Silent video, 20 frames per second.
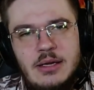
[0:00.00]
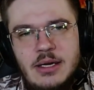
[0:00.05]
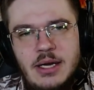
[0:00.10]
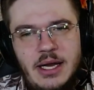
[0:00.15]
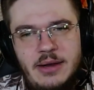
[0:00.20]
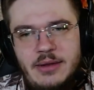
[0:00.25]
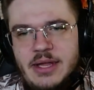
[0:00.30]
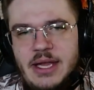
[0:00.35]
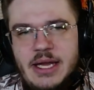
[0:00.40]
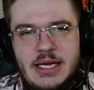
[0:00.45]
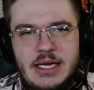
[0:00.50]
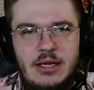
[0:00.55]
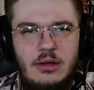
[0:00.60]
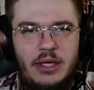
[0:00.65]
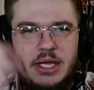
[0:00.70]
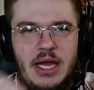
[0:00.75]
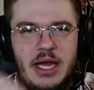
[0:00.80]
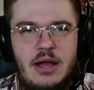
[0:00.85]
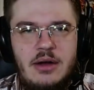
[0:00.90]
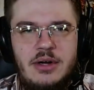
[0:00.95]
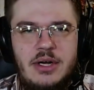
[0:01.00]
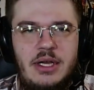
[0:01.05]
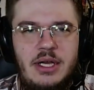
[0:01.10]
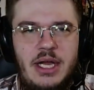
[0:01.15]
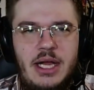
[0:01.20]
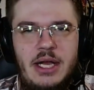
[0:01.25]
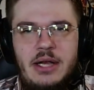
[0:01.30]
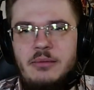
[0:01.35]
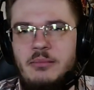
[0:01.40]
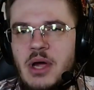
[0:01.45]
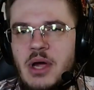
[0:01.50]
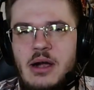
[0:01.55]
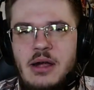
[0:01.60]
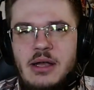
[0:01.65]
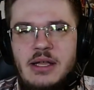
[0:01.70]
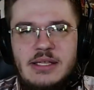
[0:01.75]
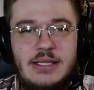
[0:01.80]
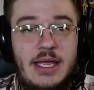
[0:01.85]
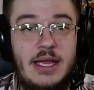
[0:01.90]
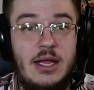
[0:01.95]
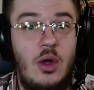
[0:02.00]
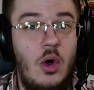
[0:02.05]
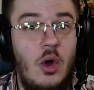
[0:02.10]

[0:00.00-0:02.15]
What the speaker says: And they kill Aaron and Marley like,